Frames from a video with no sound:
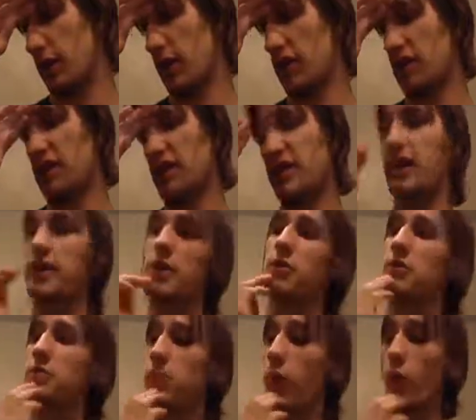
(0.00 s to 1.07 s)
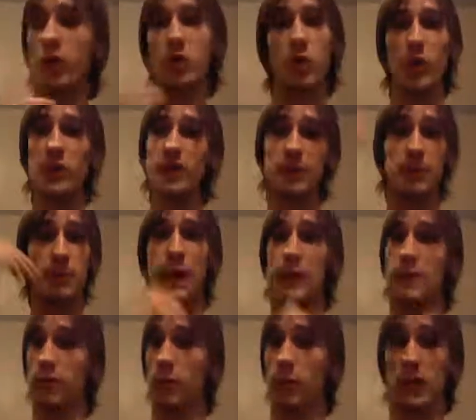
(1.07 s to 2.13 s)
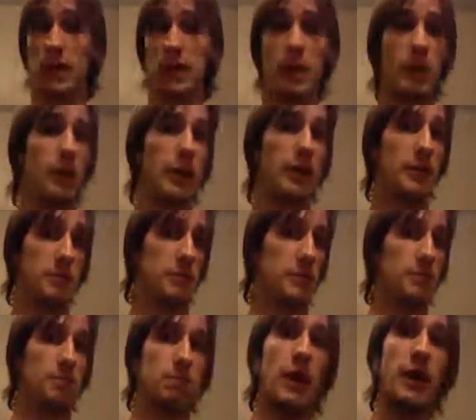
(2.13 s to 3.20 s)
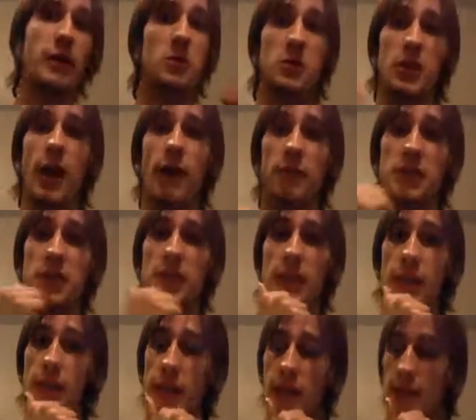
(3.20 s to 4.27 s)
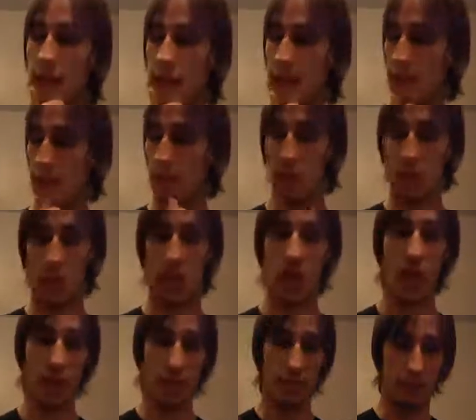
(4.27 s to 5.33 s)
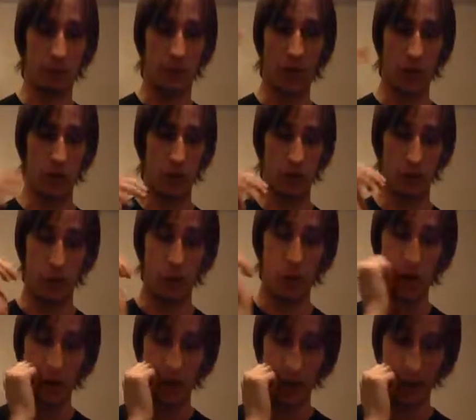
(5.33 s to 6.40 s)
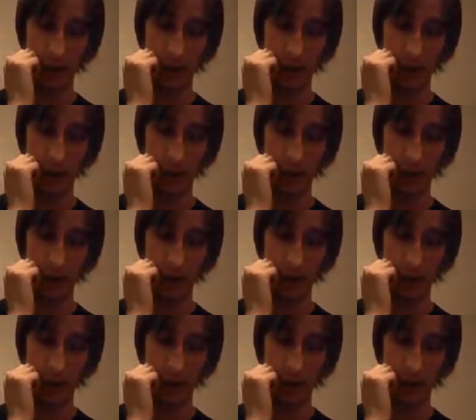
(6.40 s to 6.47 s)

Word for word: Uh, Nintendo's poor choice of specs for the Wii U, uh, Microsoft's shit blunders with one